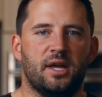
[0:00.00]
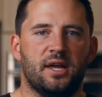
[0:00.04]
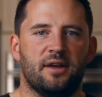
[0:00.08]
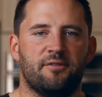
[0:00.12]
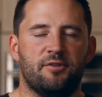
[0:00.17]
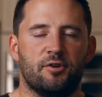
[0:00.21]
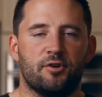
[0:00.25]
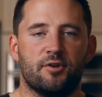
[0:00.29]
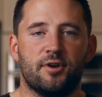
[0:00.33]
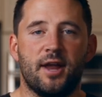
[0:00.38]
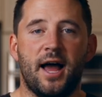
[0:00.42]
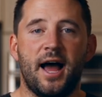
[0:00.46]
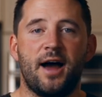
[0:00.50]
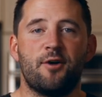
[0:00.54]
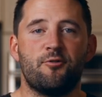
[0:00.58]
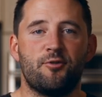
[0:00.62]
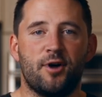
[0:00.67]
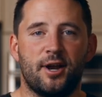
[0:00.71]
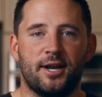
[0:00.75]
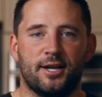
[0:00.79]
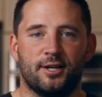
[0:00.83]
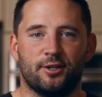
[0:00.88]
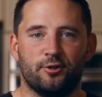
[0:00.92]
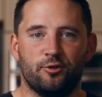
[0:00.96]
If you're not
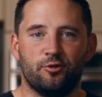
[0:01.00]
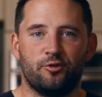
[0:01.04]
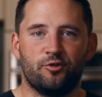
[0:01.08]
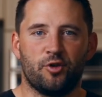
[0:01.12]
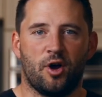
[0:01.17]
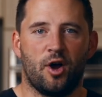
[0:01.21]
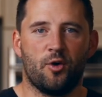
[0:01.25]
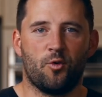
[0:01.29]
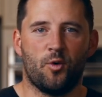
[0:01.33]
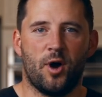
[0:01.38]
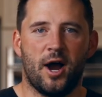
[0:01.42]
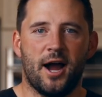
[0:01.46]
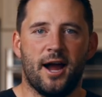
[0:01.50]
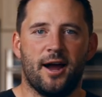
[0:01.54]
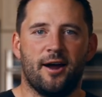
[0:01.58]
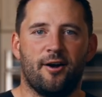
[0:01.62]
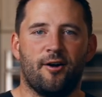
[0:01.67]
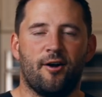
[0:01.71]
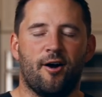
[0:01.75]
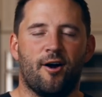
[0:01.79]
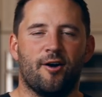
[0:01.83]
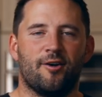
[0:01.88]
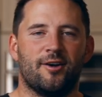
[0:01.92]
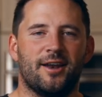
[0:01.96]
running Lutron
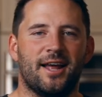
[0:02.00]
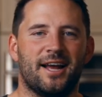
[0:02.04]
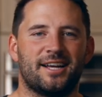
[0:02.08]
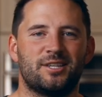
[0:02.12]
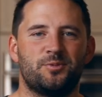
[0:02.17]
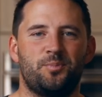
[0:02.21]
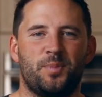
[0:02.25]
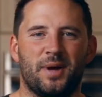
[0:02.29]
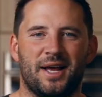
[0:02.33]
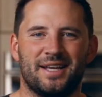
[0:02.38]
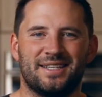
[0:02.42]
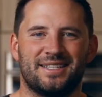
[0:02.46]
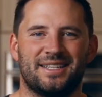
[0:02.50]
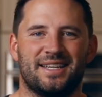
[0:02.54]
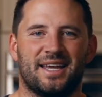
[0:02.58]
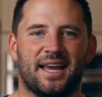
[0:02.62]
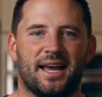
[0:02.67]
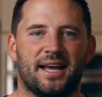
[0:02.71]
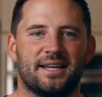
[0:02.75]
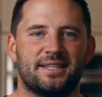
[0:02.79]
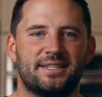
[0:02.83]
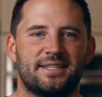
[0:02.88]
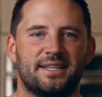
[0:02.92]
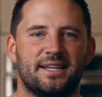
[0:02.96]
wire, our next best
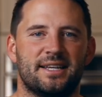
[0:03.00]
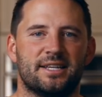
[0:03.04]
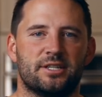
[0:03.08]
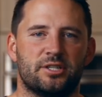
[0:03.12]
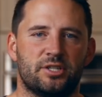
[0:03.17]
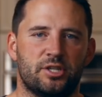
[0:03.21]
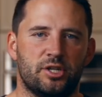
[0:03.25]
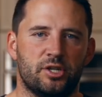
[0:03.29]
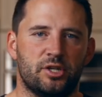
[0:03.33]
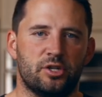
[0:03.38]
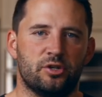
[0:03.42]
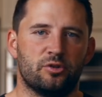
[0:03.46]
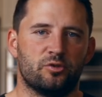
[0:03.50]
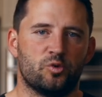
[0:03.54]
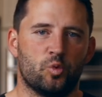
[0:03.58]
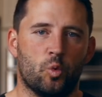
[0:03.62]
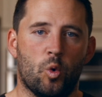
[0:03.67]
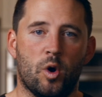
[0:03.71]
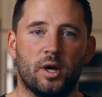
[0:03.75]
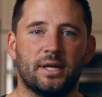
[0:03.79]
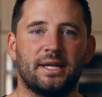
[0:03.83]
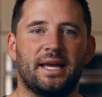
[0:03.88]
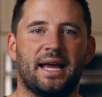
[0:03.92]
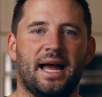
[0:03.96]
guess is to use
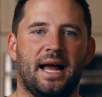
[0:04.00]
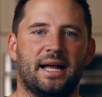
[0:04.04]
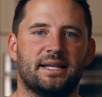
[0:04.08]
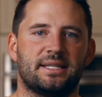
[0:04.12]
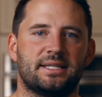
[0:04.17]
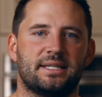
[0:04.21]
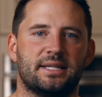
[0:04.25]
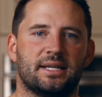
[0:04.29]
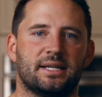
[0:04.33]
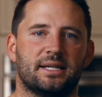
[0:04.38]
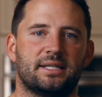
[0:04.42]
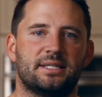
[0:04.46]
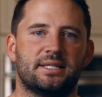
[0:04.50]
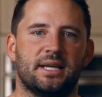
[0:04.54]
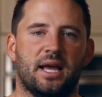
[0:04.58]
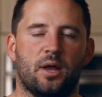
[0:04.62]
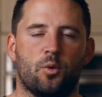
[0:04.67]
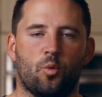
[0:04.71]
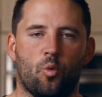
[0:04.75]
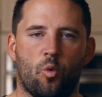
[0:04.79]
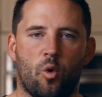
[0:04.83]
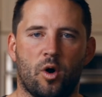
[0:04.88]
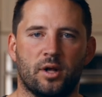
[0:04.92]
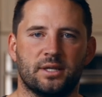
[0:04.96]
1 cat 6
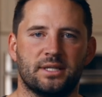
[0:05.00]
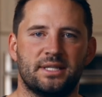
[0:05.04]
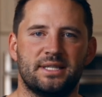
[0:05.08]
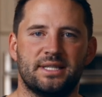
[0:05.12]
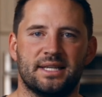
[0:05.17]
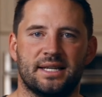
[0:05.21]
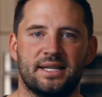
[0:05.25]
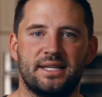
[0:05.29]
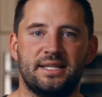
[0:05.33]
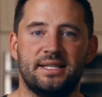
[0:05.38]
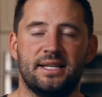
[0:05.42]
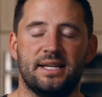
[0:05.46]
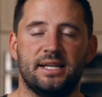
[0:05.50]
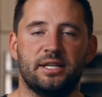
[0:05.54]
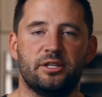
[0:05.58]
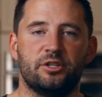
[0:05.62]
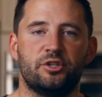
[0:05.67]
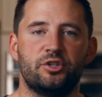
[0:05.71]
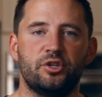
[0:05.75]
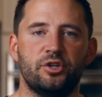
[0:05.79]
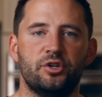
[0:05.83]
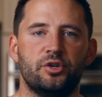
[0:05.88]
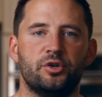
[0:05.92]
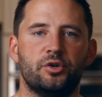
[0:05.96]
and 1 16
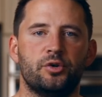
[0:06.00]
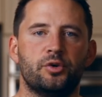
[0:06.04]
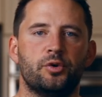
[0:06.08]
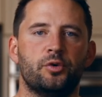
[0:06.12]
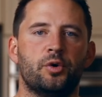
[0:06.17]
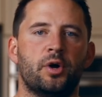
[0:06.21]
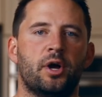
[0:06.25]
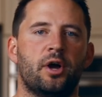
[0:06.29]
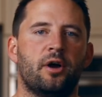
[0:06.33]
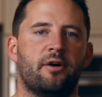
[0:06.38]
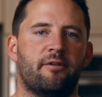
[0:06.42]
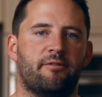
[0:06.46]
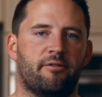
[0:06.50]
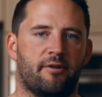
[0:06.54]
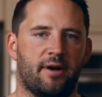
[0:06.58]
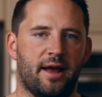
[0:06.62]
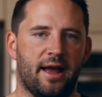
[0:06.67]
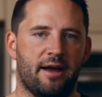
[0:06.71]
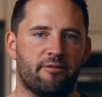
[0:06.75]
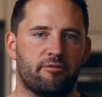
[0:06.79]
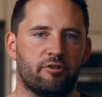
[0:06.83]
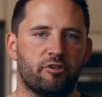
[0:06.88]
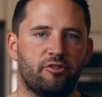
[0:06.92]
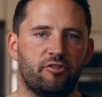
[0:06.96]
2 for
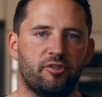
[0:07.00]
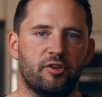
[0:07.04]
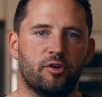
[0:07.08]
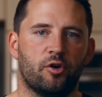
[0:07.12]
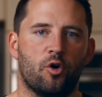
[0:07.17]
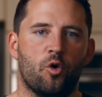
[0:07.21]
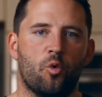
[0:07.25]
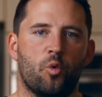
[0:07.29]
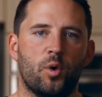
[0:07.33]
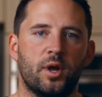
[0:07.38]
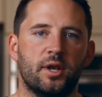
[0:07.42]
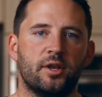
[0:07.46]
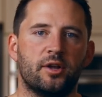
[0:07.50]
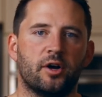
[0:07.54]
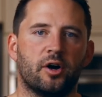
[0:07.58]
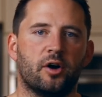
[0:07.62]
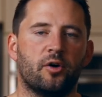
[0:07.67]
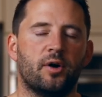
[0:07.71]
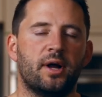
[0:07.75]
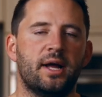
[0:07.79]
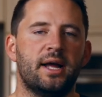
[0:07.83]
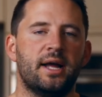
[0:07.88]
every single window.